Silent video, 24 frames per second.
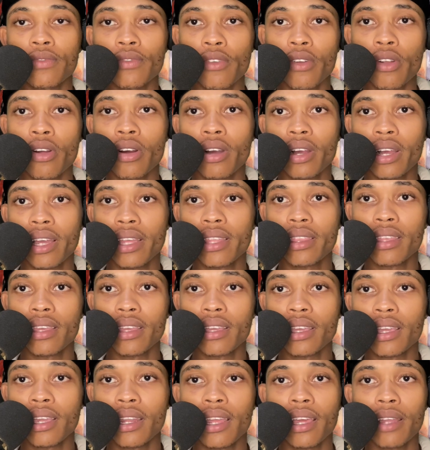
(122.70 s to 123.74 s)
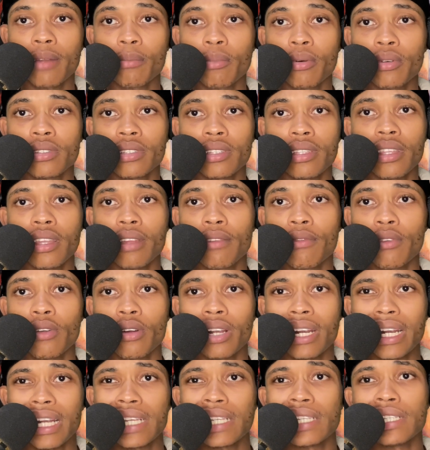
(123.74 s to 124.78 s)
vlog, I think. And I'd posted that
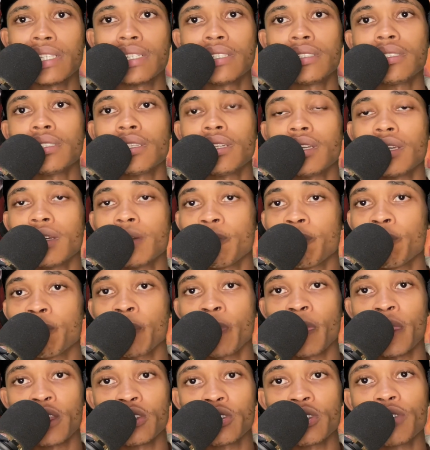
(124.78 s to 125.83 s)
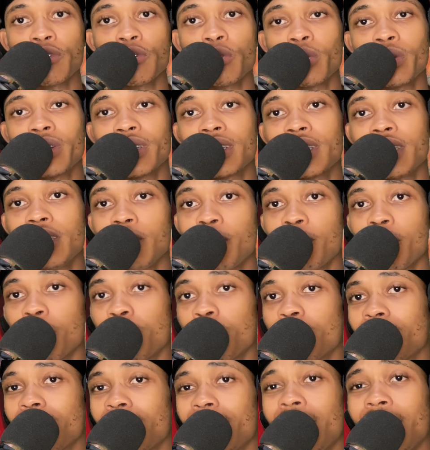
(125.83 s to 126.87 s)
vlog like yesterday. So if you want to keep up
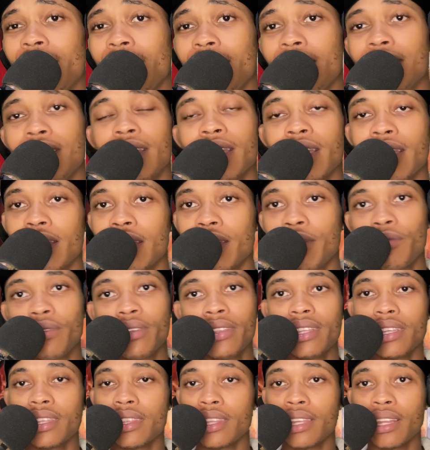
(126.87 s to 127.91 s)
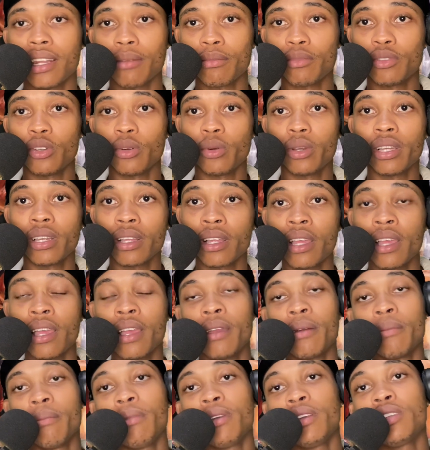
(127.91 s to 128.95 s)
with anything and everything that I'm doing,
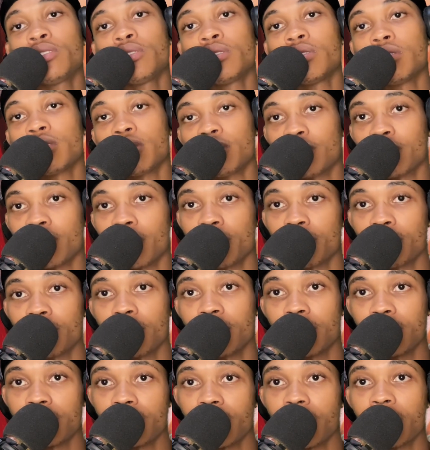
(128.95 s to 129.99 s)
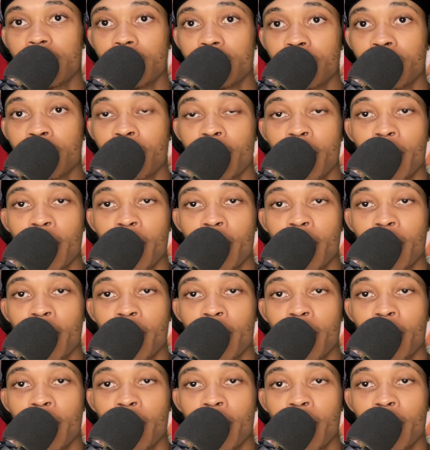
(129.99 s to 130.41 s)
make sure you subscribe to the channel.